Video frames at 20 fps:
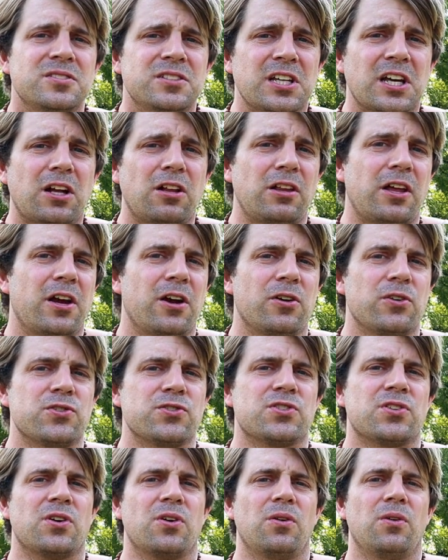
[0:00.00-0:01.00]

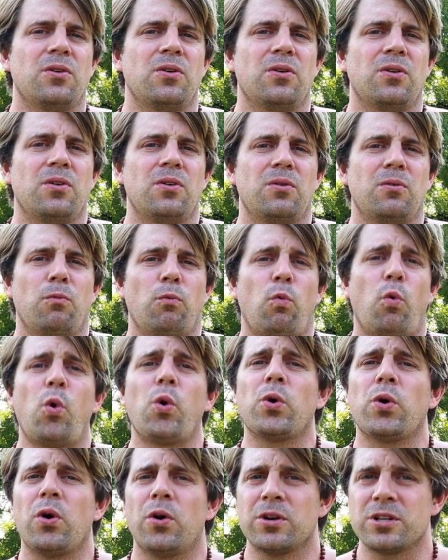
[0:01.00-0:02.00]
declares
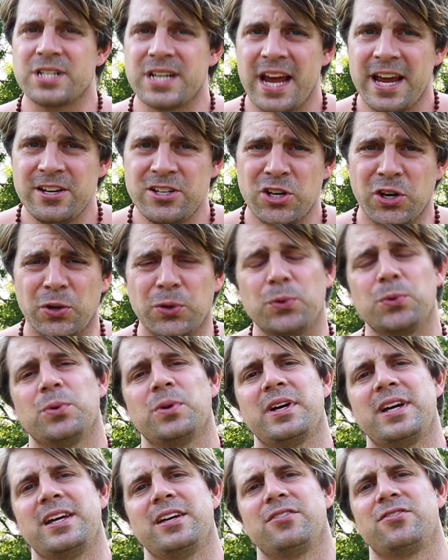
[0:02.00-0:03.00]
war on NATO
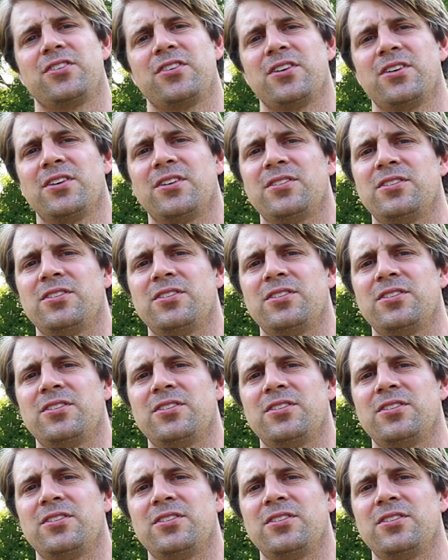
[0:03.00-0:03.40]
if